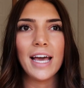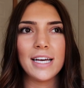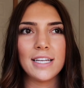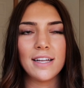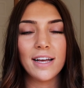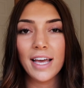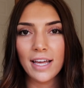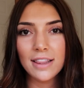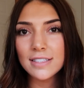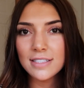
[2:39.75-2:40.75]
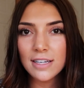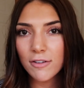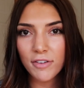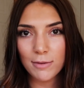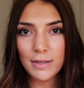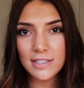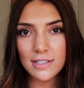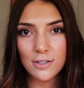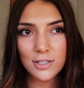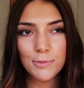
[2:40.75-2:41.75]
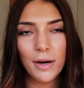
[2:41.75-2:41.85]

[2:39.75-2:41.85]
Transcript: And again, this didn't affect my sisters,